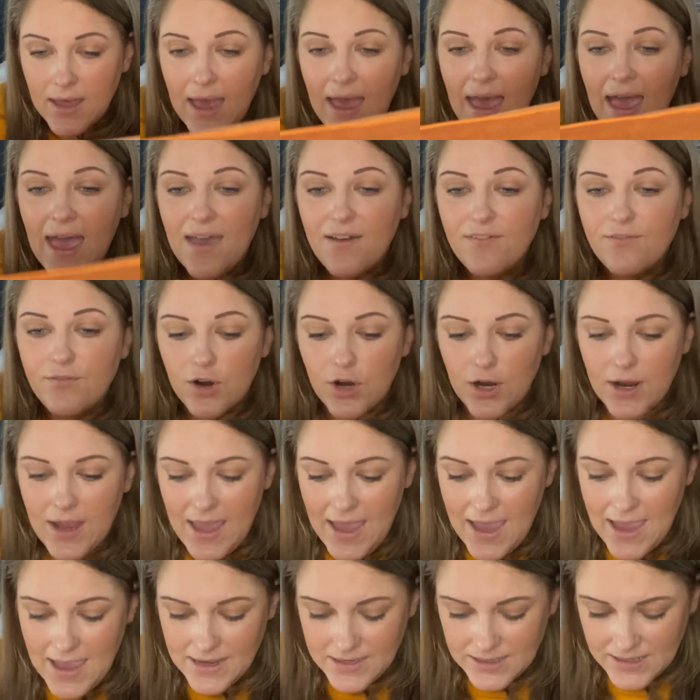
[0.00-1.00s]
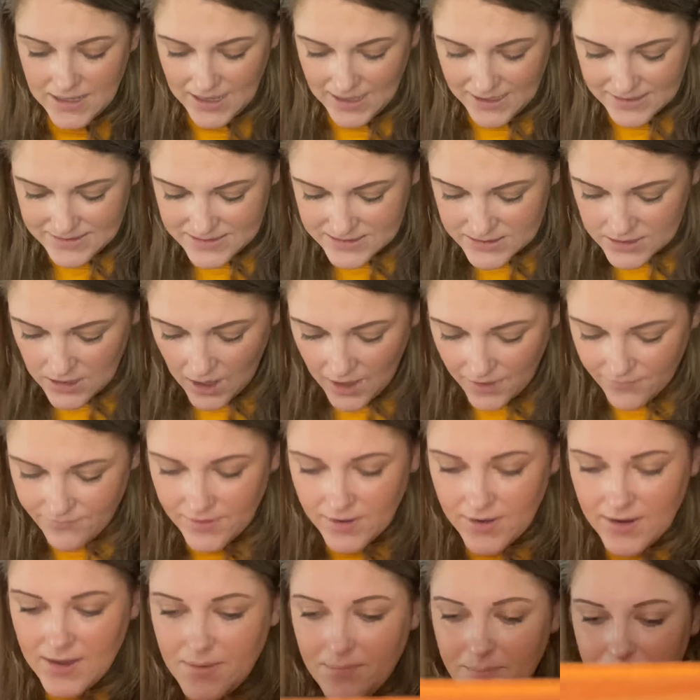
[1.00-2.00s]
And it's not
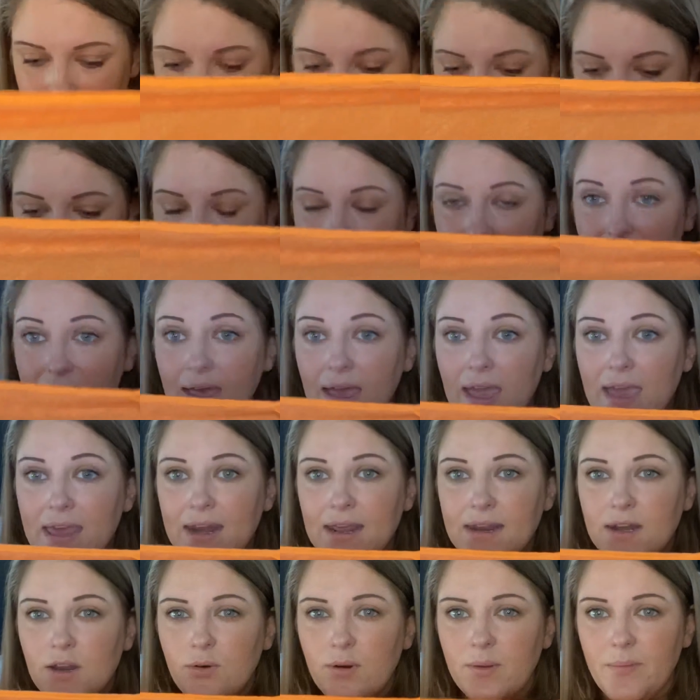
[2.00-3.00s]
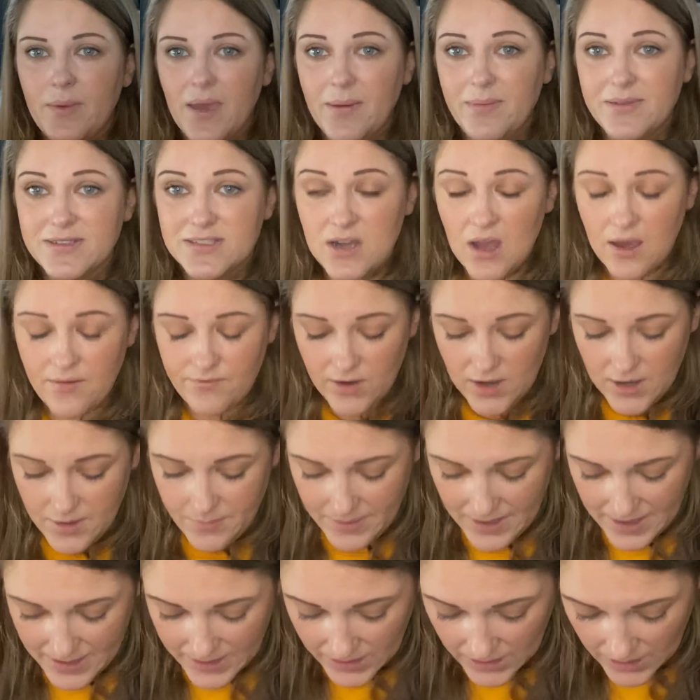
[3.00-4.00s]
very big, and I know a baby's not very
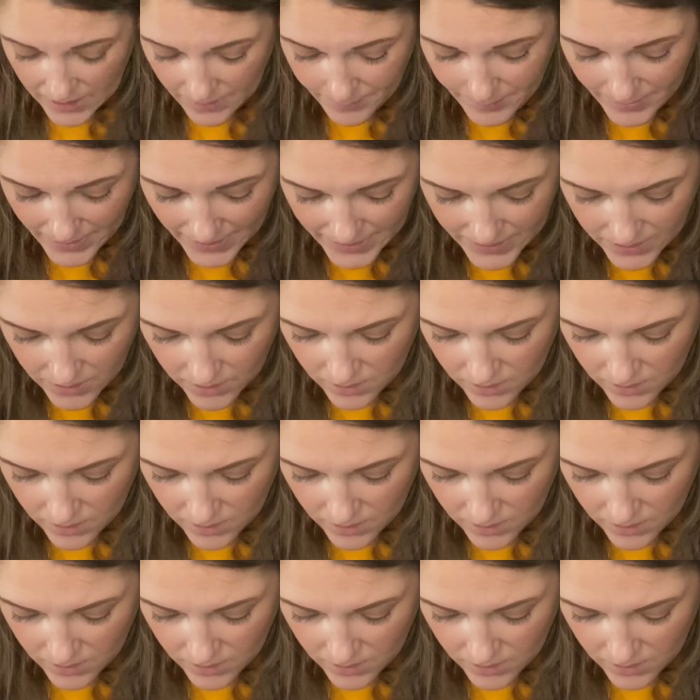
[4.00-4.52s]
big, but